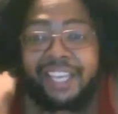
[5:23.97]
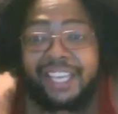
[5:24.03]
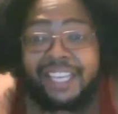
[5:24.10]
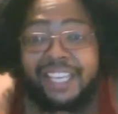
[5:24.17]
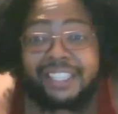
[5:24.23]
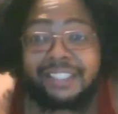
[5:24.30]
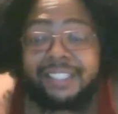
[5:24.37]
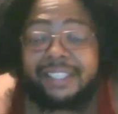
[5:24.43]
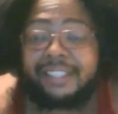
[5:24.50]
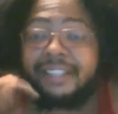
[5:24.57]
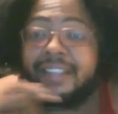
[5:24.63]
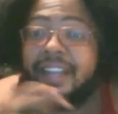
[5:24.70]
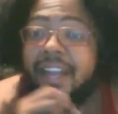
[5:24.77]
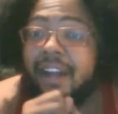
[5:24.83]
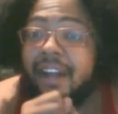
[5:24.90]
Catch you
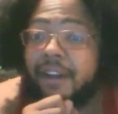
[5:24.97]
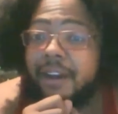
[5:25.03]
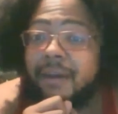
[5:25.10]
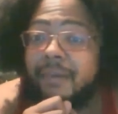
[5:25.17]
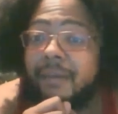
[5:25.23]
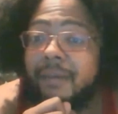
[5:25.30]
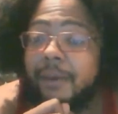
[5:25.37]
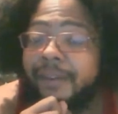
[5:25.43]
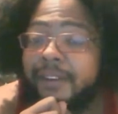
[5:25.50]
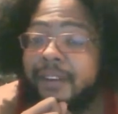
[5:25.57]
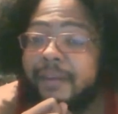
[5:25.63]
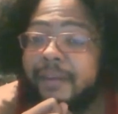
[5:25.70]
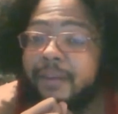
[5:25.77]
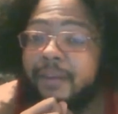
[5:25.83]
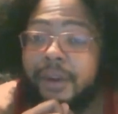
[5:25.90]
later. Hope you have a
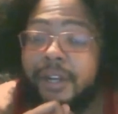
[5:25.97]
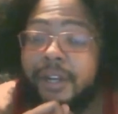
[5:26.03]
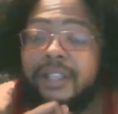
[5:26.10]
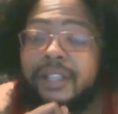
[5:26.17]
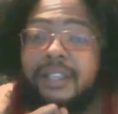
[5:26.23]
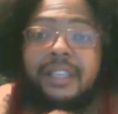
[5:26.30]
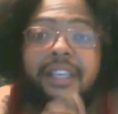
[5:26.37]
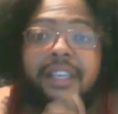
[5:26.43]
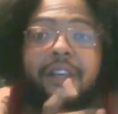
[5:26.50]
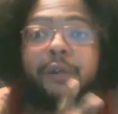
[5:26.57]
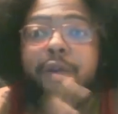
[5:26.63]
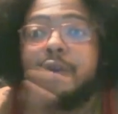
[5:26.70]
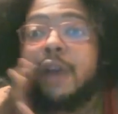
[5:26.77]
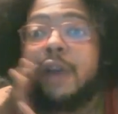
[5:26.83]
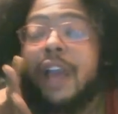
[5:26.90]
good morning.
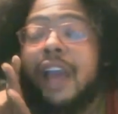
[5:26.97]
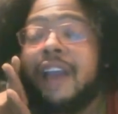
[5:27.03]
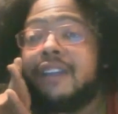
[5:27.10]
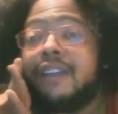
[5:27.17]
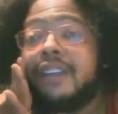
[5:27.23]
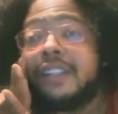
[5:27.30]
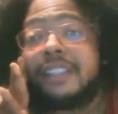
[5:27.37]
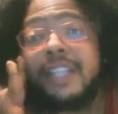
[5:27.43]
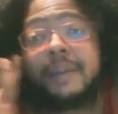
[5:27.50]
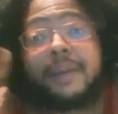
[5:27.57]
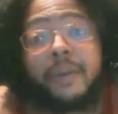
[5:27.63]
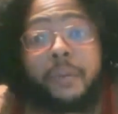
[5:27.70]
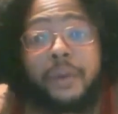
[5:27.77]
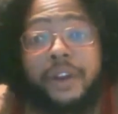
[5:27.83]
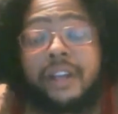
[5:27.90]
Hope you have a good time at
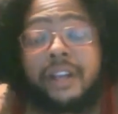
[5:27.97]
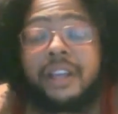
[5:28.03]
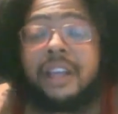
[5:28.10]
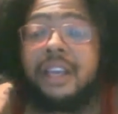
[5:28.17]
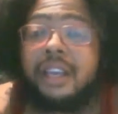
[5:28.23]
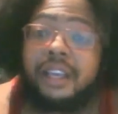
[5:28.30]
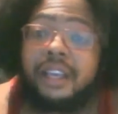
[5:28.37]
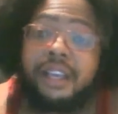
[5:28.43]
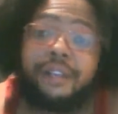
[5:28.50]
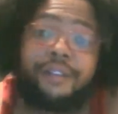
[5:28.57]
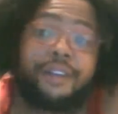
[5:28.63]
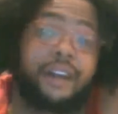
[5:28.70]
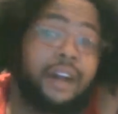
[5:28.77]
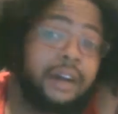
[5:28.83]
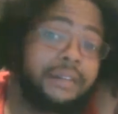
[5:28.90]
work. If
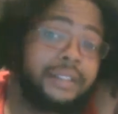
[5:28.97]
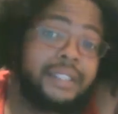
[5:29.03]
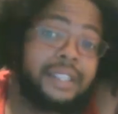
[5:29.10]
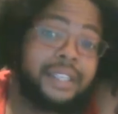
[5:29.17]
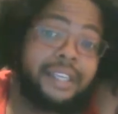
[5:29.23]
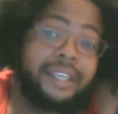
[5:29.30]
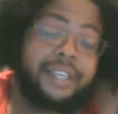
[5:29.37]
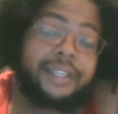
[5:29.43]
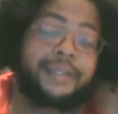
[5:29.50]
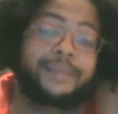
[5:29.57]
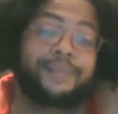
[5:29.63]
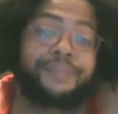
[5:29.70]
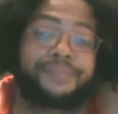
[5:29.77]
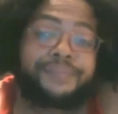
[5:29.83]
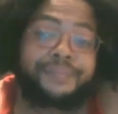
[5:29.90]
you're off today,
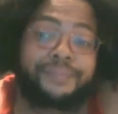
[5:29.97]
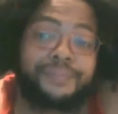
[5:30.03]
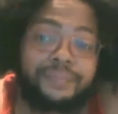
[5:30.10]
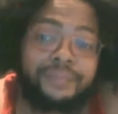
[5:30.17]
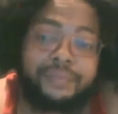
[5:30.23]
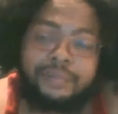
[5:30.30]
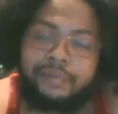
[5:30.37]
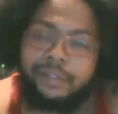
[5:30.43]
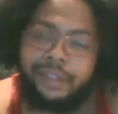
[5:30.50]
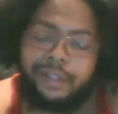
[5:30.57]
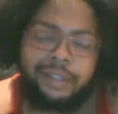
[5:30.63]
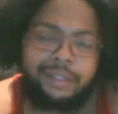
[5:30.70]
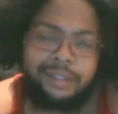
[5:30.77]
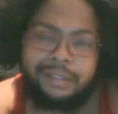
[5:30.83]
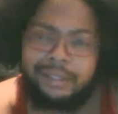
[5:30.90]

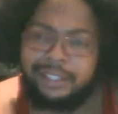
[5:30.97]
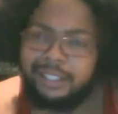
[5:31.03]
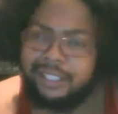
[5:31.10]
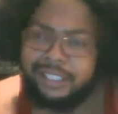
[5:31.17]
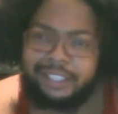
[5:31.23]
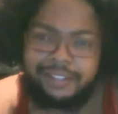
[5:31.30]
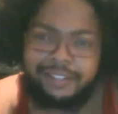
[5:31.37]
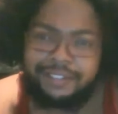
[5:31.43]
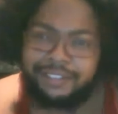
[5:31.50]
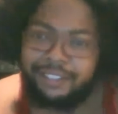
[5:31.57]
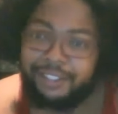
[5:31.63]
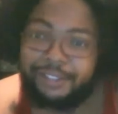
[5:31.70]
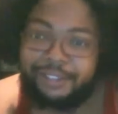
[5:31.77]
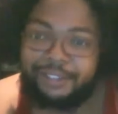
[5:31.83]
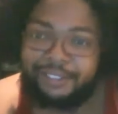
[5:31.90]
you lucky devil
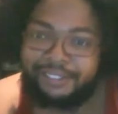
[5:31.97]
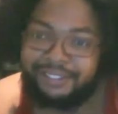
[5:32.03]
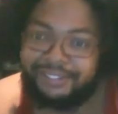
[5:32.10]
you.